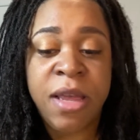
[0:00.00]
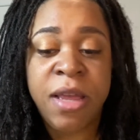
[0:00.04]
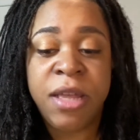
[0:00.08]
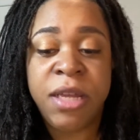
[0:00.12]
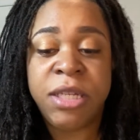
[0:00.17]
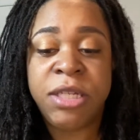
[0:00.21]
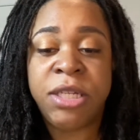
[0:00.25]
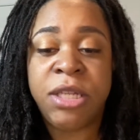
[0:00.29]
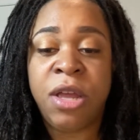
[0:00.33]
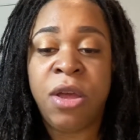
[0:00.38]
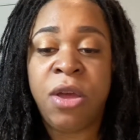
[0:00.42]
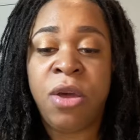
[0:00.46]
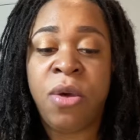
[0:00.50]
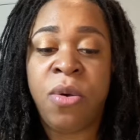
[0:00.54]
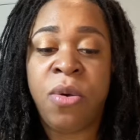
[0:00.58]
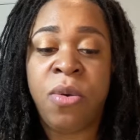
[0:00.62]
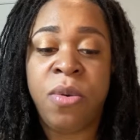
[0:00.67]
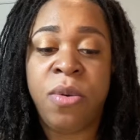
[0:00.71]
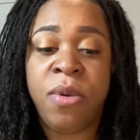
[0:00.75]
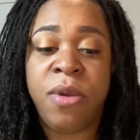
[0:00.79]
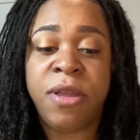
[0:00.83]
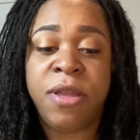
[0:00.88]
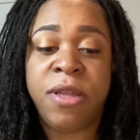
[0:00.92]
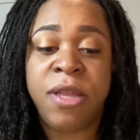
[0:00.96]

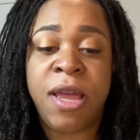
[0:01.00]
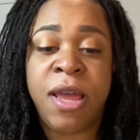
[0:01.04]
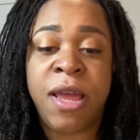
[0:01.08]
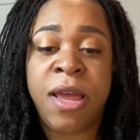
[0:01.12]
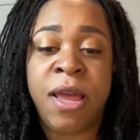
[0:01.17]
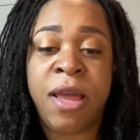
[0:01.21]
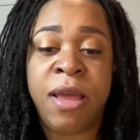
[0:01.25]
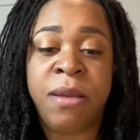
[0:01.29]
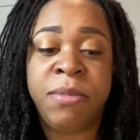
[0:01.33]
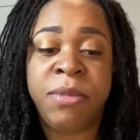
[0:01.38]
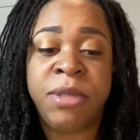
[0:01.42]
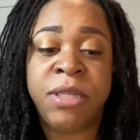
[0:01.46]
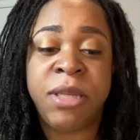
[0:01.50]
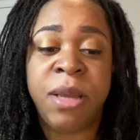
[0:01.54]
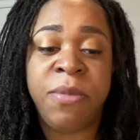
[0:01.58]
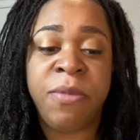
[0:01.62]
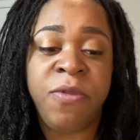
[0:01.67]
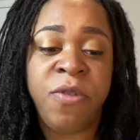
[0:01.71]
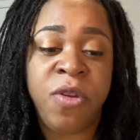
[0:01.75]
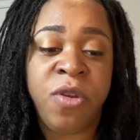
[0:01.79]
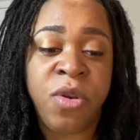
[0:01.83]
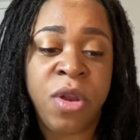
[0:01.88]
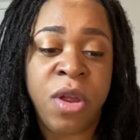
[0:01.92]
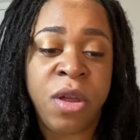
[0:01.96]
So some
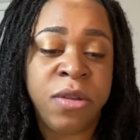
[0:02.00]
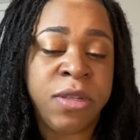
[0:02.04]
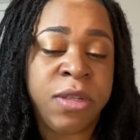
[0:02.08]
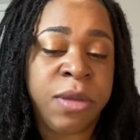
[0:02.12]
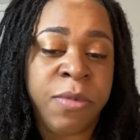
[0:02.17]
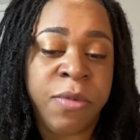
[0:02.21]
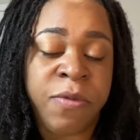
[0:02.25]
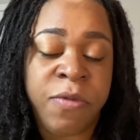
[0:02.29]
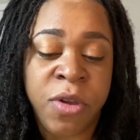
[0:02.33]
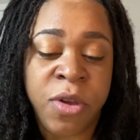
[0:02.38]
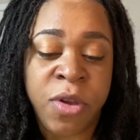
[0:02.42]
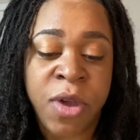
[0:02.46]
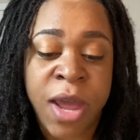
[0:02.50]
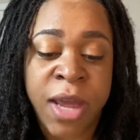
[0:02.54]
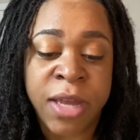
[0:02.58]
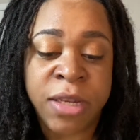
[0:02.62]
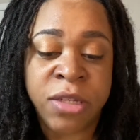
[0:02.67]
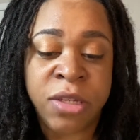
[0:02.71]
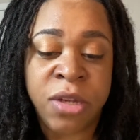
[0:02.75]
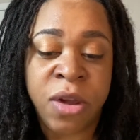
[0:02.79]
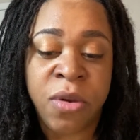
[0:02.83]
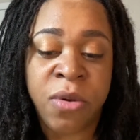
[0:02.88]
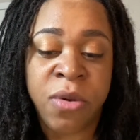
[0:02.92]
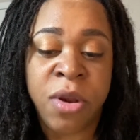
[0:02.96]
of you know, some of you
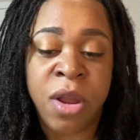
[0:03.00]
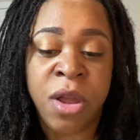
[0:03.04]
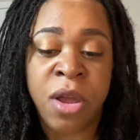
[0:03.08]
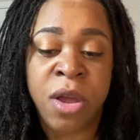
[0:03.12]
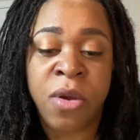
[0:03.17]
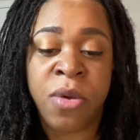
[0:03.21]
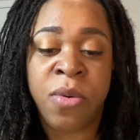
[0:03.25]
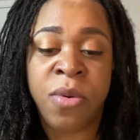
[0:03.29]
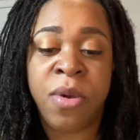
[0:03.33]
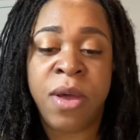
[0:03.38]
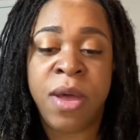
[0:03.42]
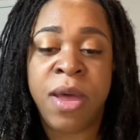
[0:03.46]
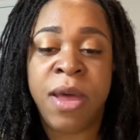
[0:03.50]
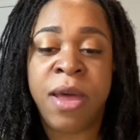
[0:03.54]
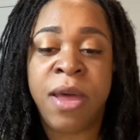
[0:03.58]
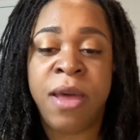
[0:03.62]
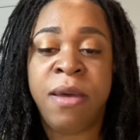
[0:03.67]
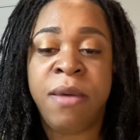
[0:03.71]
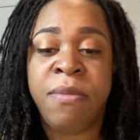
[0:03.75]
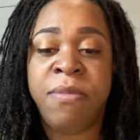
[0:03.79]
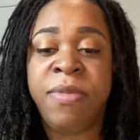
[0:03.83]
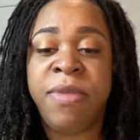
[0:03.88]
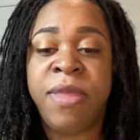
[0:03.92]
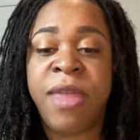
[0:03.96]
guys don't know
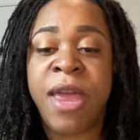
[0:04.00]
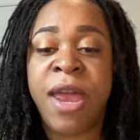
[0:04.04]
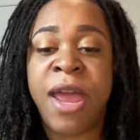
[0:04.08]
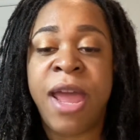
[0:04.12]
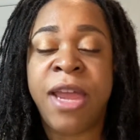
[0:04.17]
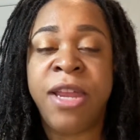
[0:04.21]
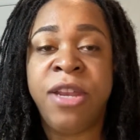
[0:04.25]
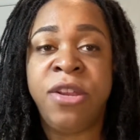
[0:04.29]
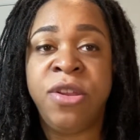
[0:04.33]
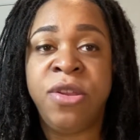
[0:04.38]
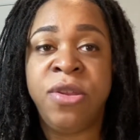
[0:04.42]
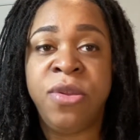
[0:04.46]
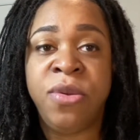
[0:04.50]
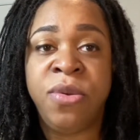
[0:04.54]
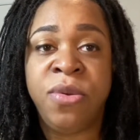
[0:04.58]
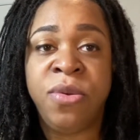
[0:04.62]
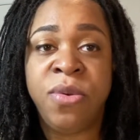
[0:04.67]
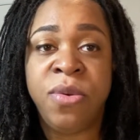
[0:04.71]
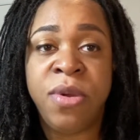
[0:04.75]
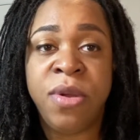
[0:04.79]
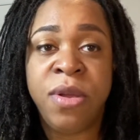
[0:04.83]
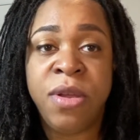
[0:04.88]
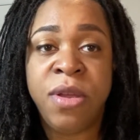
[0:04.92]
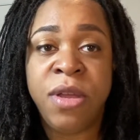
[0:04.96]
that I
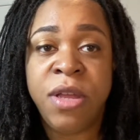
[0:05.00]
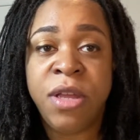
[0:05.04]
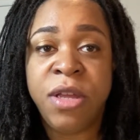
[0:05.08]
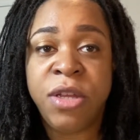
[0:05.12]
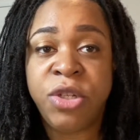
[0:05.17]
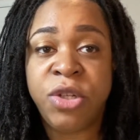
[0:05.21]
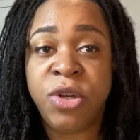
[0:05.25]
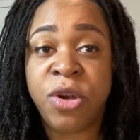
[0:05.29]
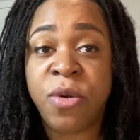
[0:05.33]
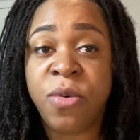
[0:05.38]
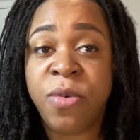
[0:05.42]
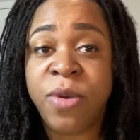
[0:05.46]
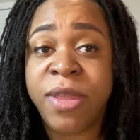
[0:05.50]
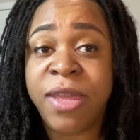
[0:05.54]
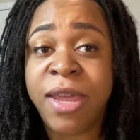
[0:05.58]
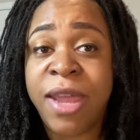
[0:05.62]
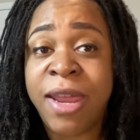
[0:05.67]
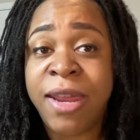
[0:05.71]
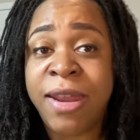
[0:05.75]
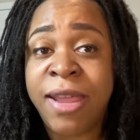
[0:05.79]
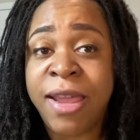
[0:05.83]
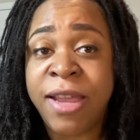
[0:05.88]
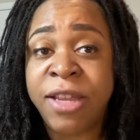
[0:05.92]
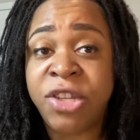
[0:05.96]
do struggle with
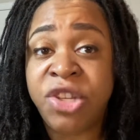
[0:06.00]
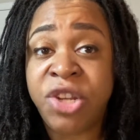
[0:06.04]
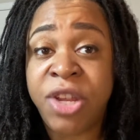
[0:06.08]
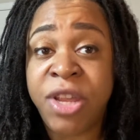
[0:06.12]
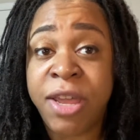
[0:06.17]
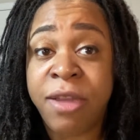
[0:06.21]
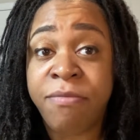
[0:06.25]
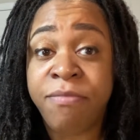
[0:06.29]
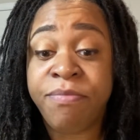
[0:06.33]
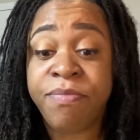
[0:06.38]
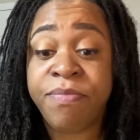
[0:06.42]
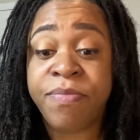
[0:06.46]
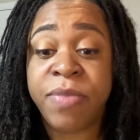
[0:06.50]
ADHD,